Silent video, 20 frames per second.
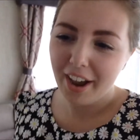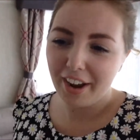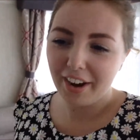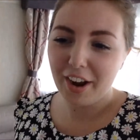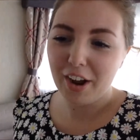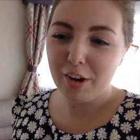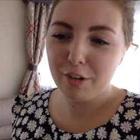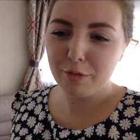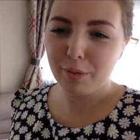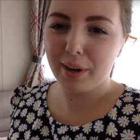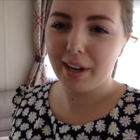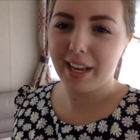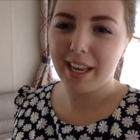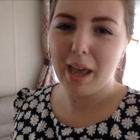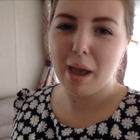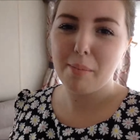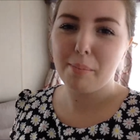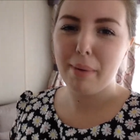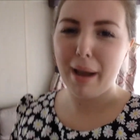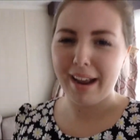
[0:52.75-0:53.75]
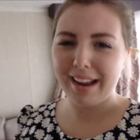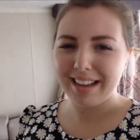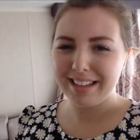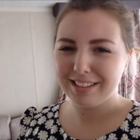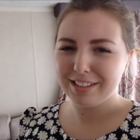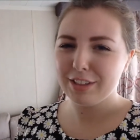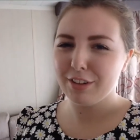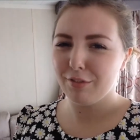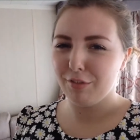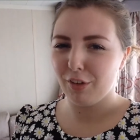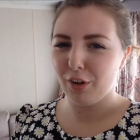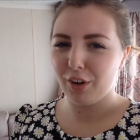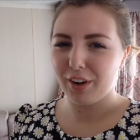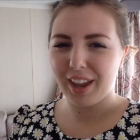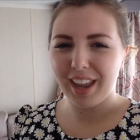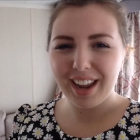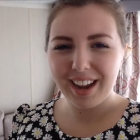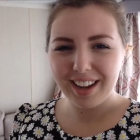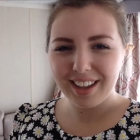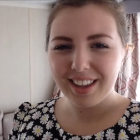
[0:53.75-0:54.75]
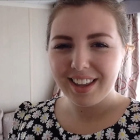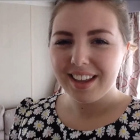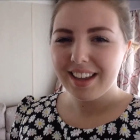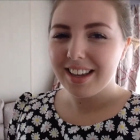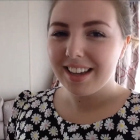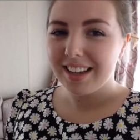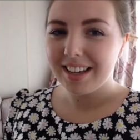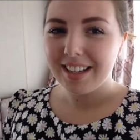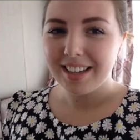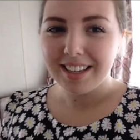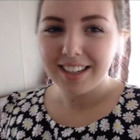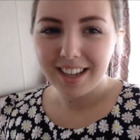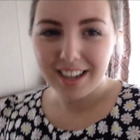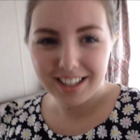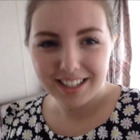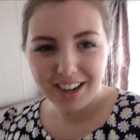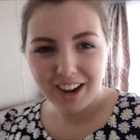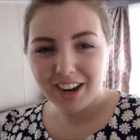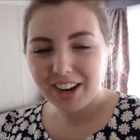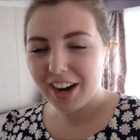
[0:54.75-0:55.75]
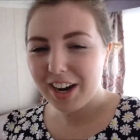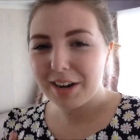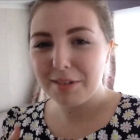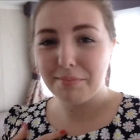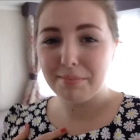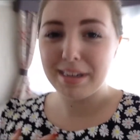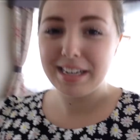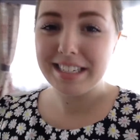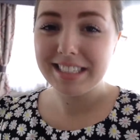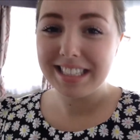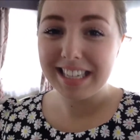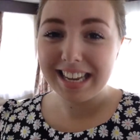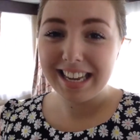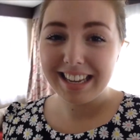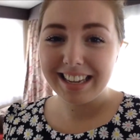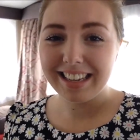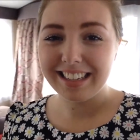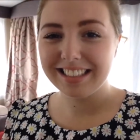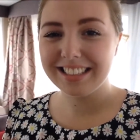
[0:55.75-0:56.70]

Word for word: I kind of want to get back into vlogging I kind of miss it.